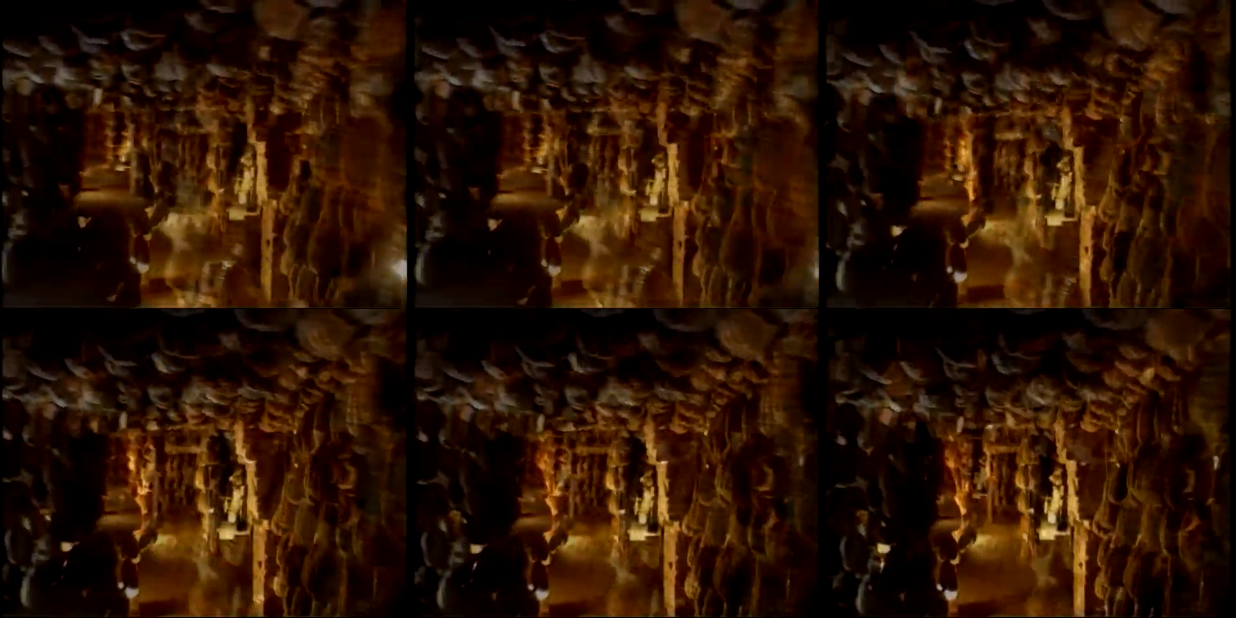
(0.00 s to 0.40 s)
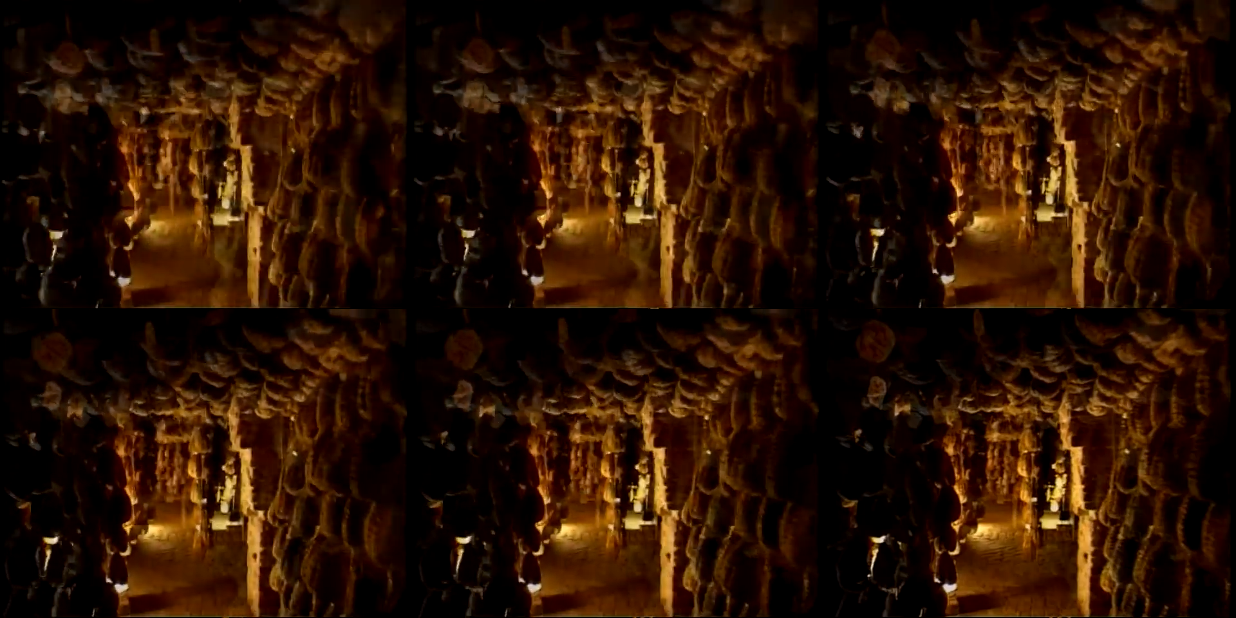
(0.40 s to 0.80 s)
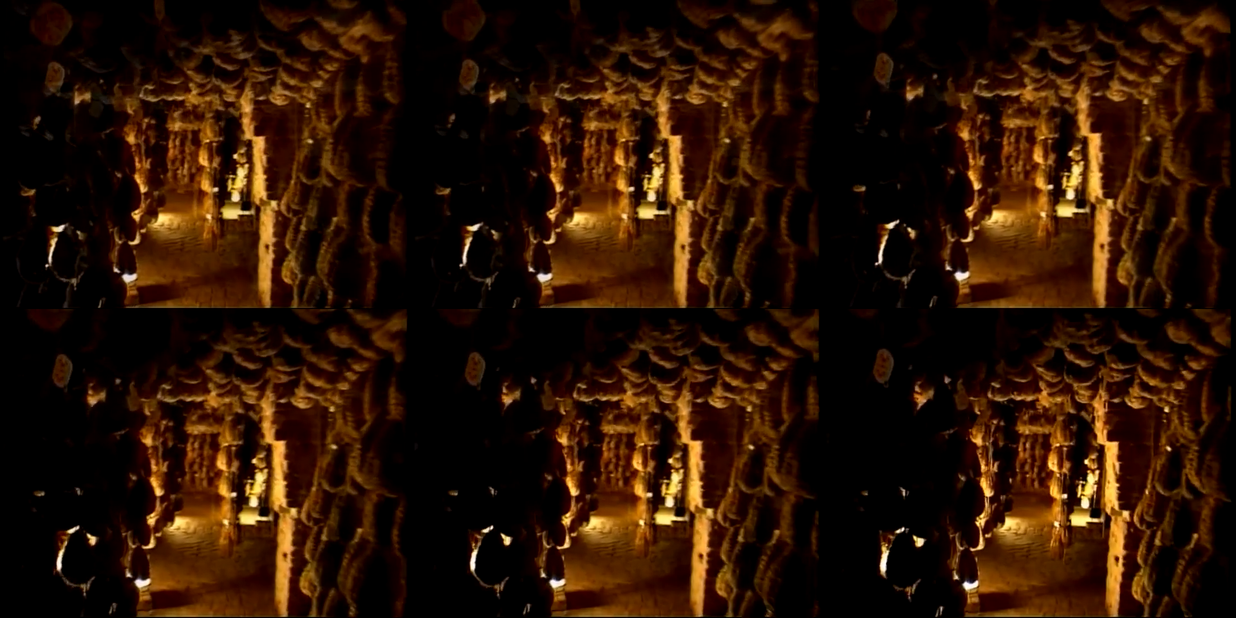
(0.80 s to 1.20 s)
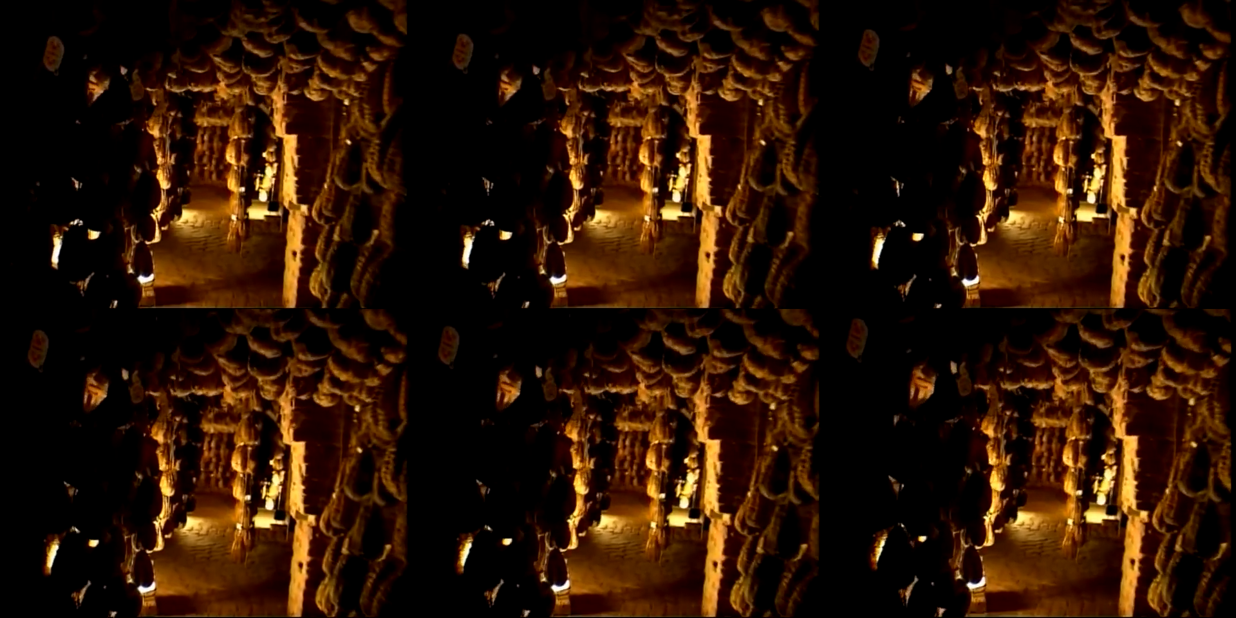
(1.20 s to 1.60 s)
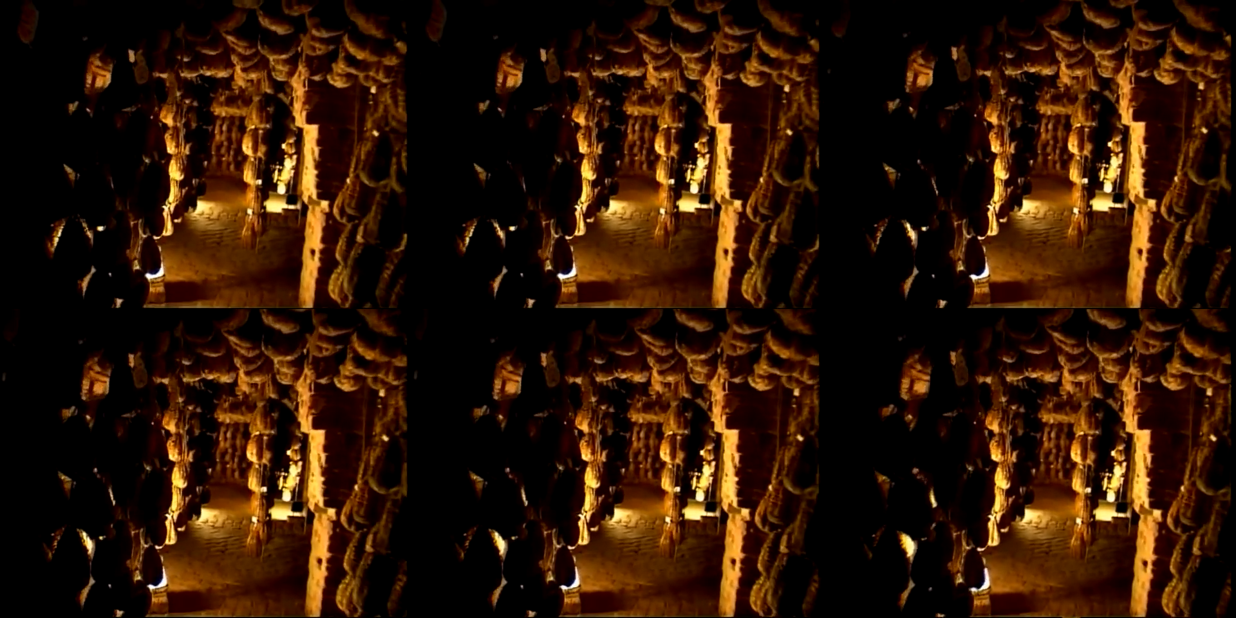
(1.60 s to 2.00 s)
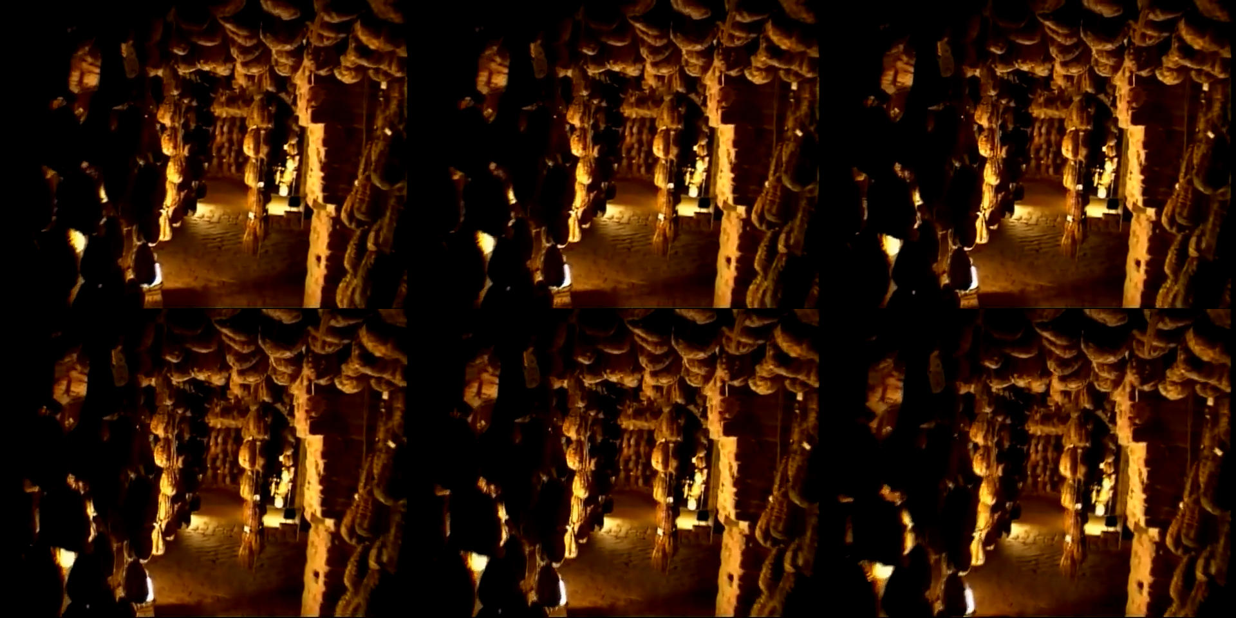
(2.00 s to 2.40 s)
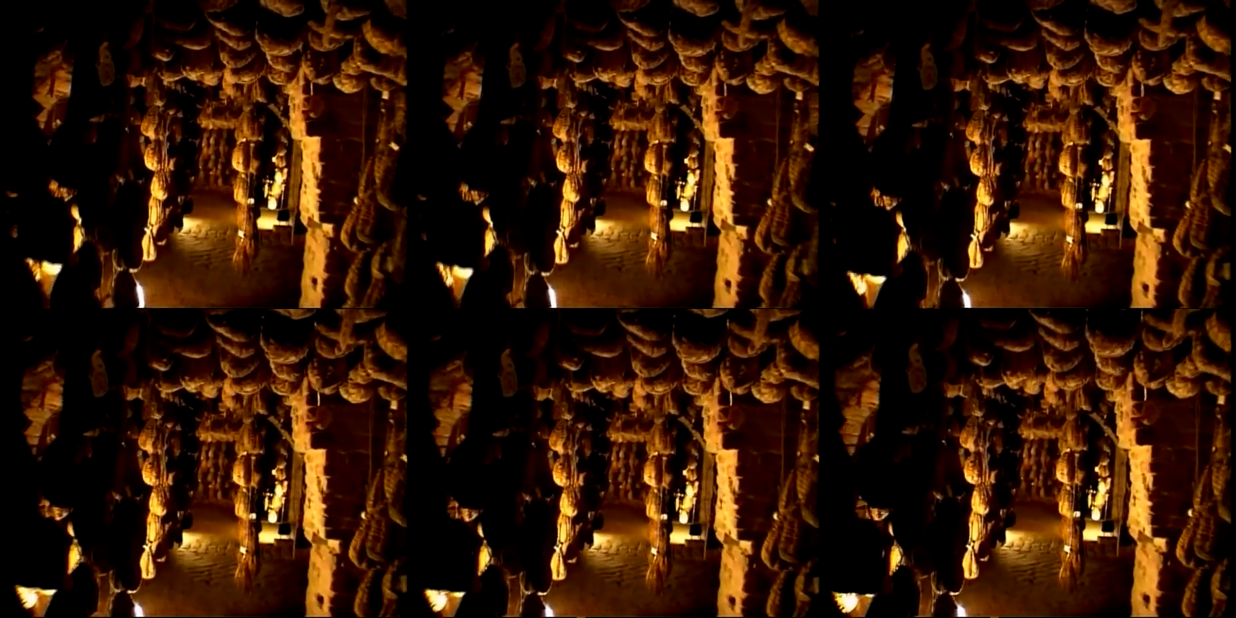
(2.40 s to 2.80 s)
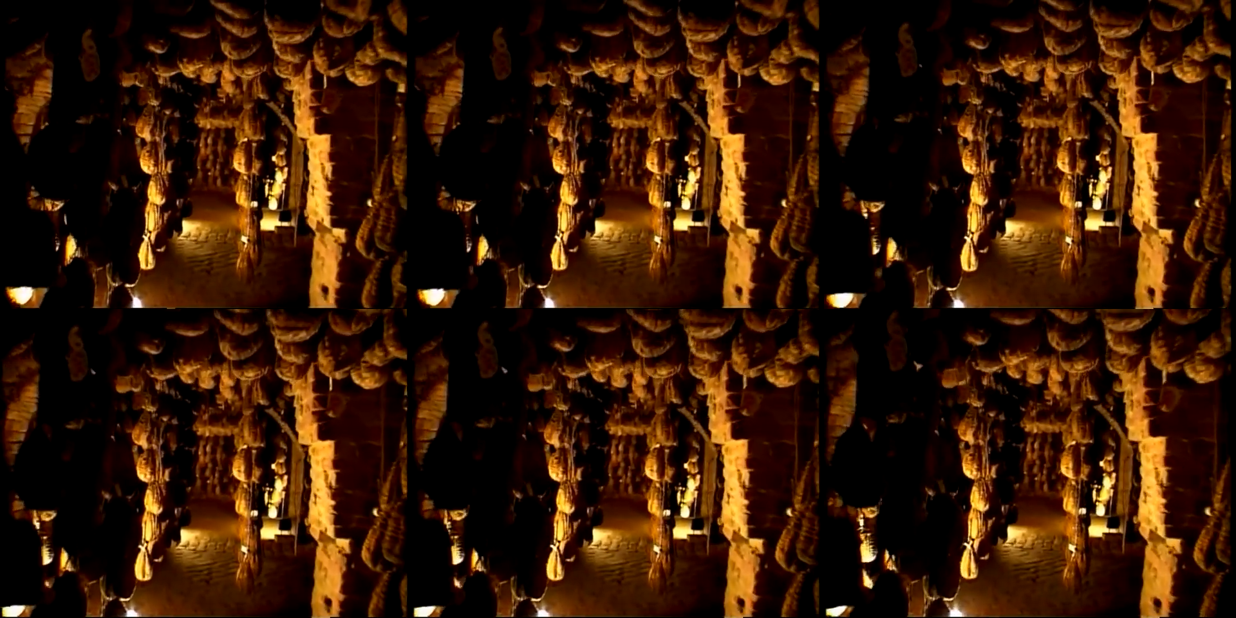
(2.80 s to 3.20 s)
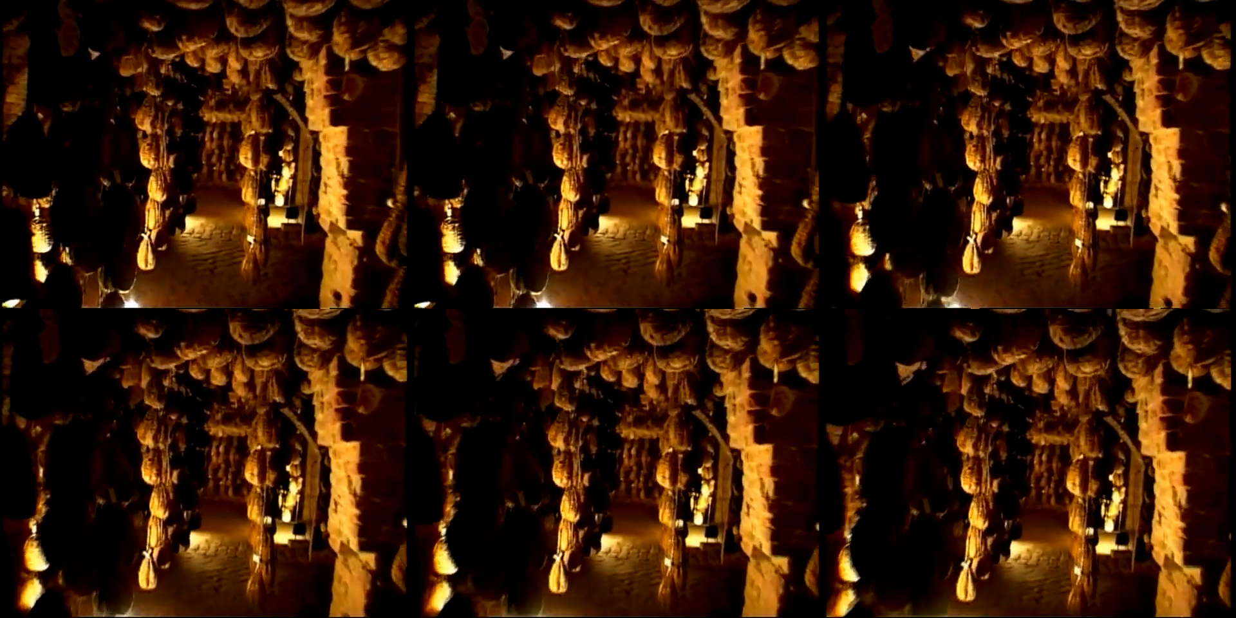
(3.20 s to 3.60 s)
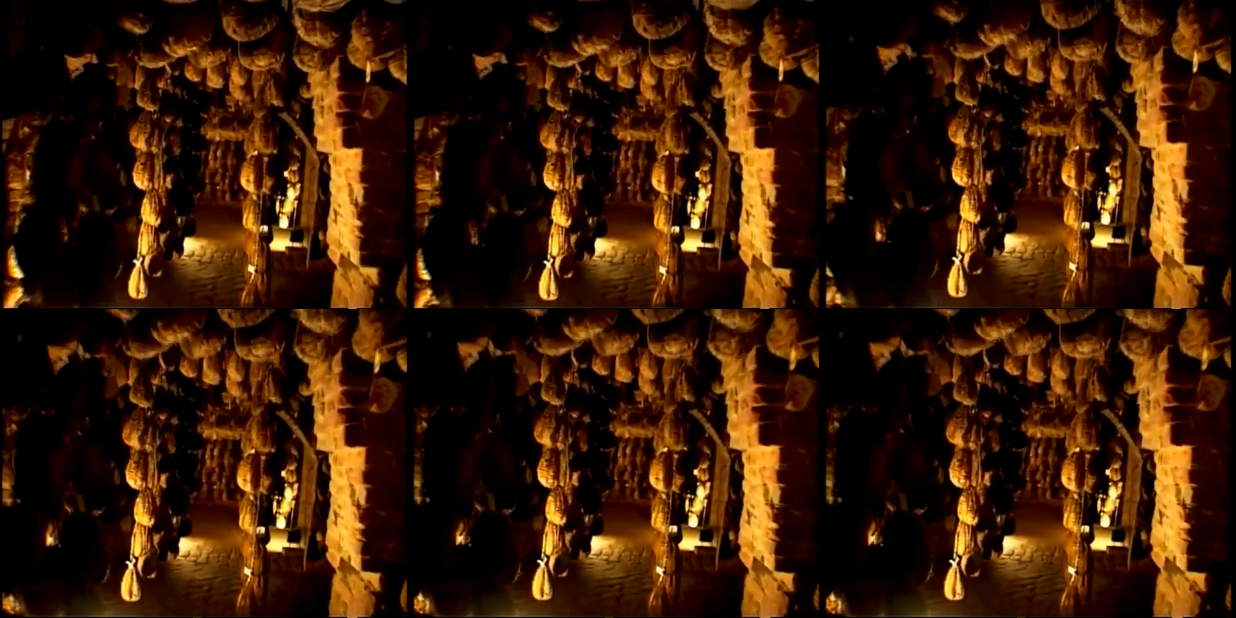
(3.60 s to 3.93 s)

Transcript: No face is visible, so there are no lips to read.